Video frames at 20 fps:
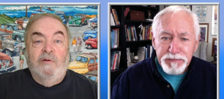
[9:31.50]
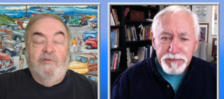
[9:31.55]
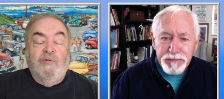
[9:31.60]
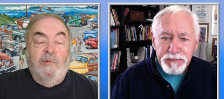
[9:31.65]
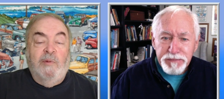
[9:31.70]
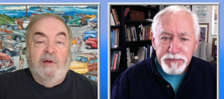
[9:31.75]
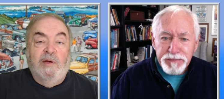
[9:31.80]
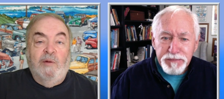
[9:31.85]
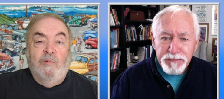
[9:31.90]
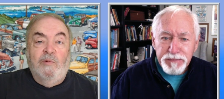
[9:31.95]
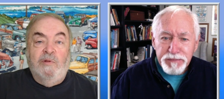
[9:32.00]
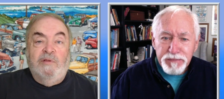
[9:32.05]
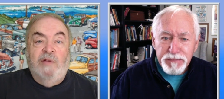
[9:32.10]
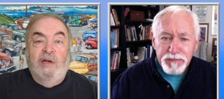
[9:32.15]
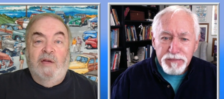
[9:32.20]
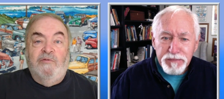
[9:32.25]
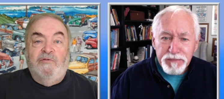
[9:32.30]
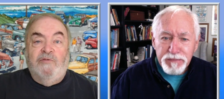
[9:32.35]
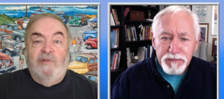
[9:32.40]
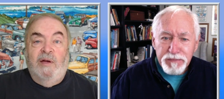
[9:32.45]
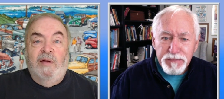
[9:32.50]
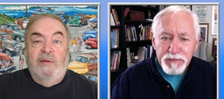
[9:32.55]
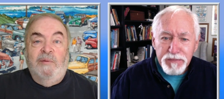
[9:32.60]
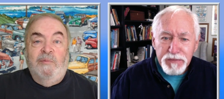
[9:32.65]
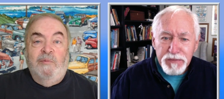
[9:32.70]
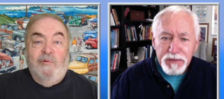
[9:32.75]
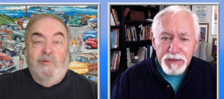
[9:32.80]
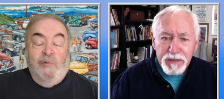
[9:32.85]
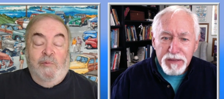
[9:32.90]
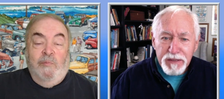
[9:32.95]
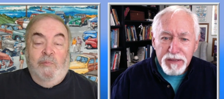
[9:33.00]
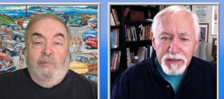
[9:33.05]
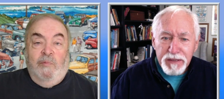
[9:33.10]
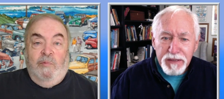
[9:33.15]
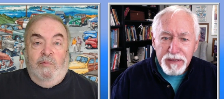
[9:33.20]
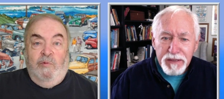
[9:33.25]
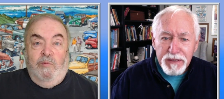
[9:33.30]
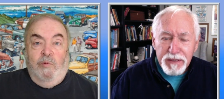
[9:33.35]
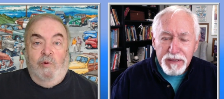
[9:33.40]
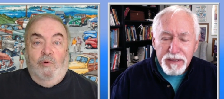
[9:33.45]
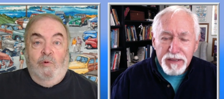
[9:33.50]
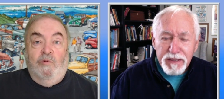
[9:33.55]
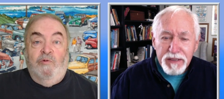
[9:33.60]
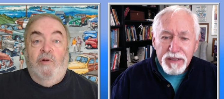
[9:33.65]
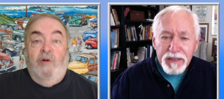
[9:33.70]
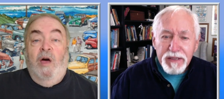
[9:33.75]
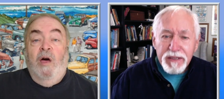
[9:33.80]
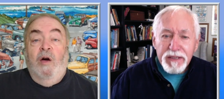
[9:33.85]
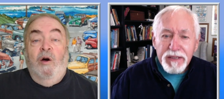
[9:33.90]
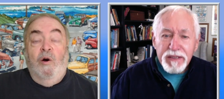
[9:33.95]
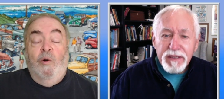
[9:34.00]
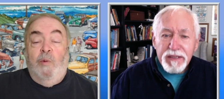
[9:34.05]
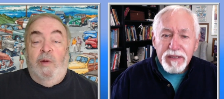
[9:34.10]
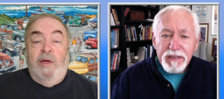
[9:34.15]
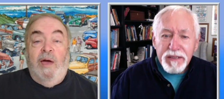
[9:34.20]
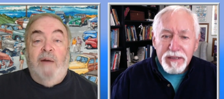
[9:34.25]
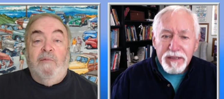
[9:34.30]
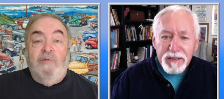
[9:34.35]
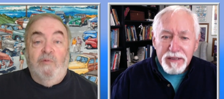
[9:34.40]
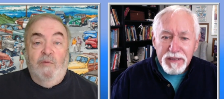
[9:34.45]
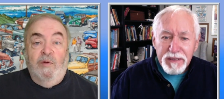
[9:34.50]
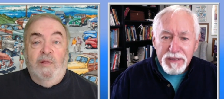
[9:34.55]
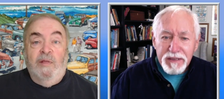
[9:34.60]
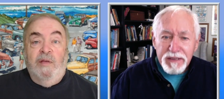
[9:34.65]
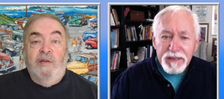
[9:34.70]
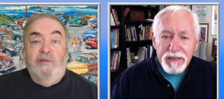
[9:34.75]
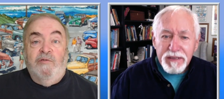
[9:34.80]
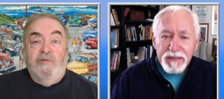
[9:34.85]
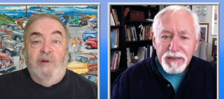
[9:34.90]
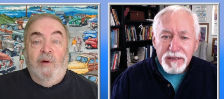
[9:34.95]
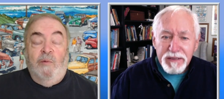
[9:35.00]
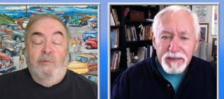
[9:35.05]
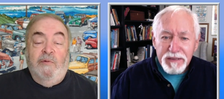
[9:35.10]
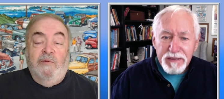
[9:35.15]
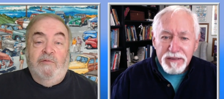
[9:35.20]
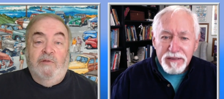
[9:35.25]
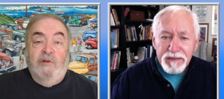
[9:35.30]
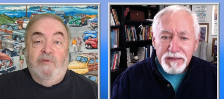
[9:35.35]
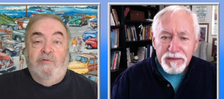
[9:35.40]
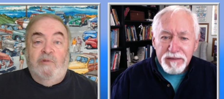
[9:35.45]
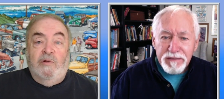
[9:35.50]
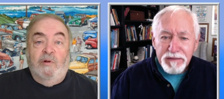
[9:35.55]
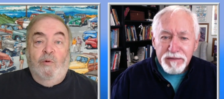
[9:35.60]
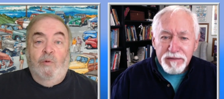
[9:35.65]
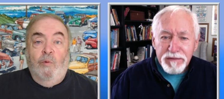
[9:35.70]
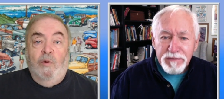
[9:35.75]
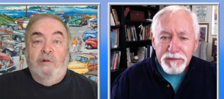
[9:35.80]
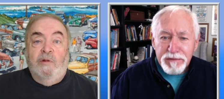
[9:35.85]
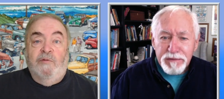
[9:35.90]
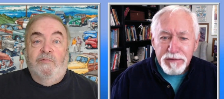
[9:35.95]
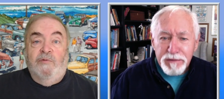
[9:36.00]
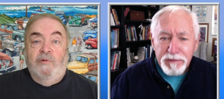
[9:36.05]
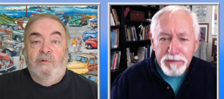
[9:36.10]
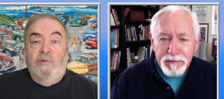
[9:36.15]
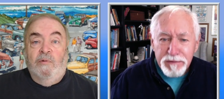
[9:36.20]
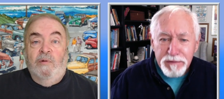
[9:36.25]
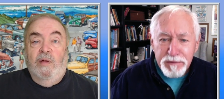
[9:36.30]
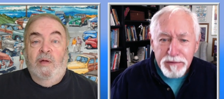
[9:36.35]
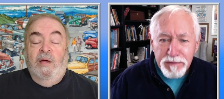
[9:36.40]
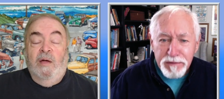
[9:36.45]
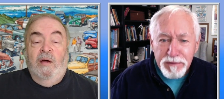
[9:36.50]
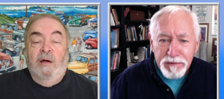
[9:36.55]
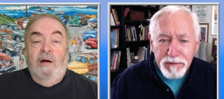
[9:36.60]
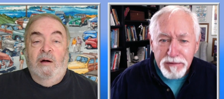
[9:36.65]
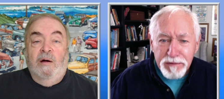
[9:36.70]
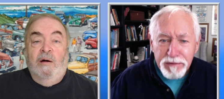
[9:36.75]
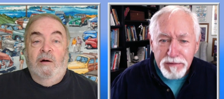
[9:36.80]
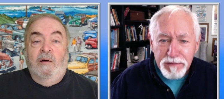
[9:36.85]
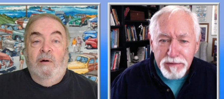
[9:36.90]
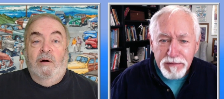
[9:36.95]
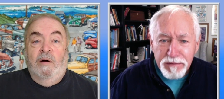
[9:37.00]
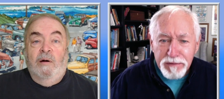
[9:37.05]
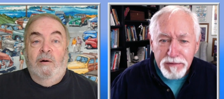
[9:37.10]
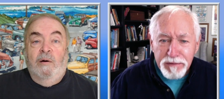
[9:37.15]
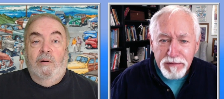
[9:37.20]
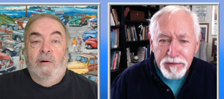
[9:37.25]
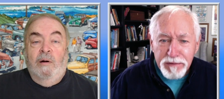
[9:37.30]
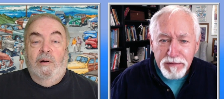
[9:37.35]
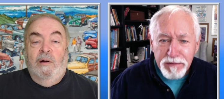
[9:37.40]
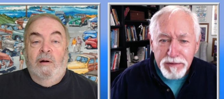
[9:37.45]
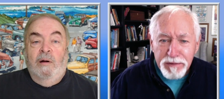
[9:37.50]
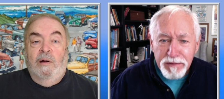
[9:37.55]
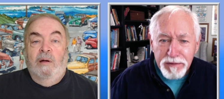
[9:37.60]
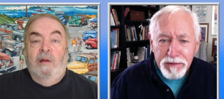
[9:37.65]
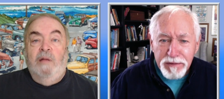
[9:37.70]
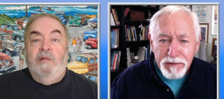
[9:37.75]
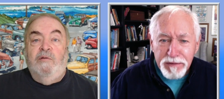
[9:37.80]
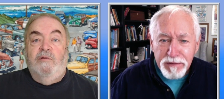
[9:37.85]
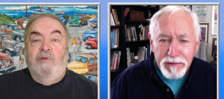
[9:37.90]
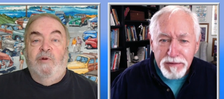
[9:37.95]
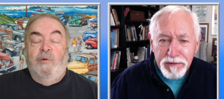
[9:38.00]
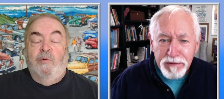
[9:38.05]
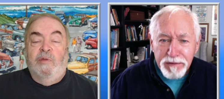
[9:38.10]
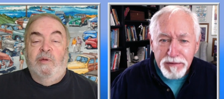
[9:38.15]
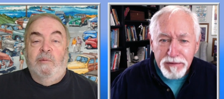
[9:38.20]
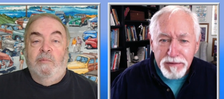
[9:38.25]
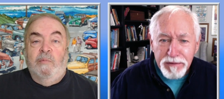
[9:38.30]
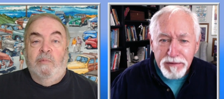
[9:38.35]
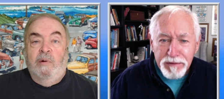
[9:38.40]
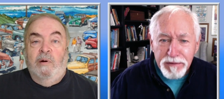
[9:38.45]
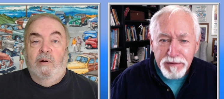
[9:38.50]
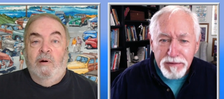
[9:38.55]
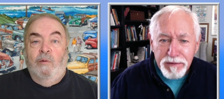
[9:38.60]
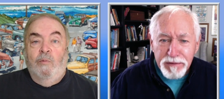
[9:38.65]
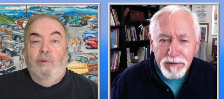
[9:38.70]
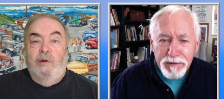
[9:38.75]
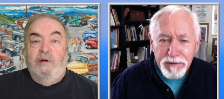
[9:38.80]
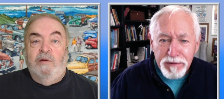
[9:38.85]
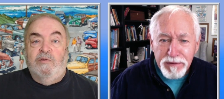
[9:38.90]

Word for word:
Speaker 1: speaking with Dave Samuels, who we haven't released yet. We've just done a wonderful uh, uh, uh interview with him uh, a week or